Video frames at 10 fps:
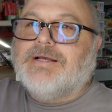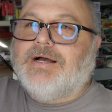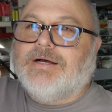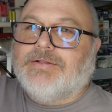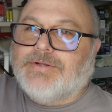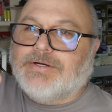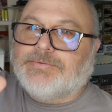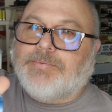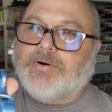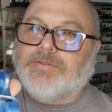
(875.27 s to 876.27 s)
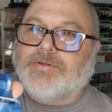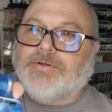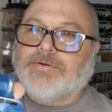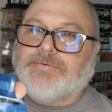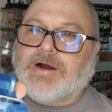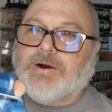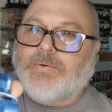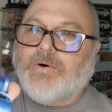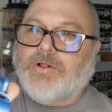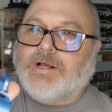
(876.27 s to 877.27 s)
There's part of the
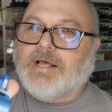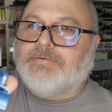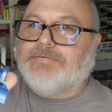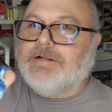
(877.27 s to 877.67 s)
firewall. I got to